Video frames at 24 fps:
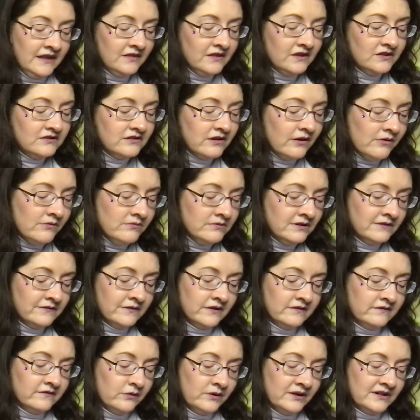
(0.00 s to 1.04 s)
The tone of
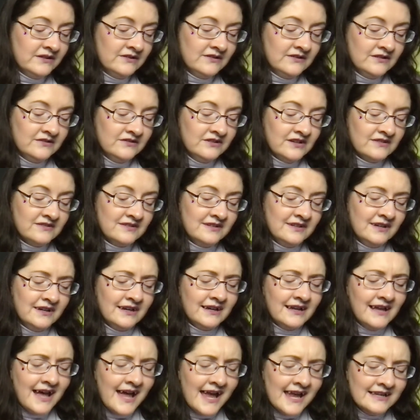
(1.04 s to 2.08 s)
her voice suggested a
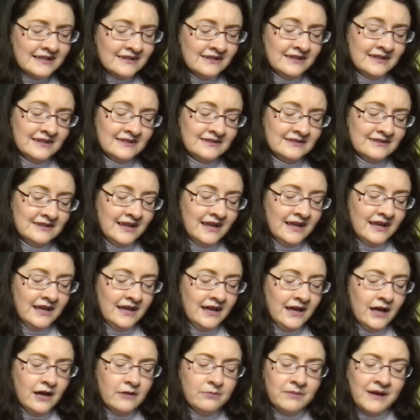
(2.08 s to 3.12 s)
kindness,
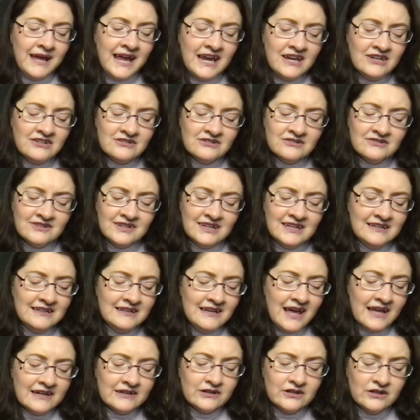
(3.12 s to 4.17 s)
a patience he had
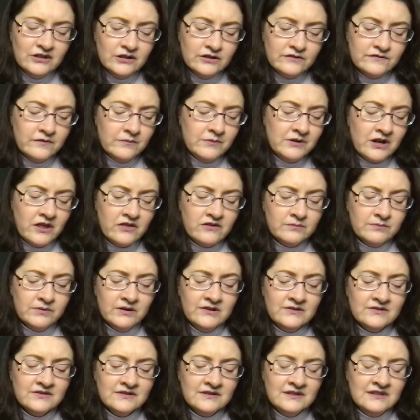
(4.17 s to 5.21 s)
not heard from another
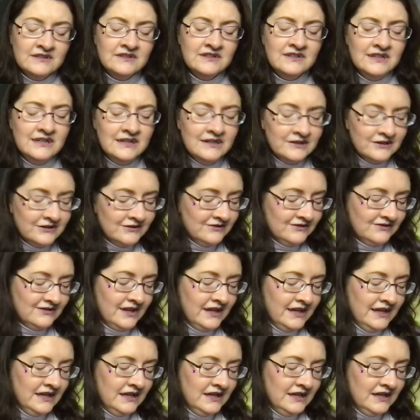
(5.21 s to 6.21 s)
person in years.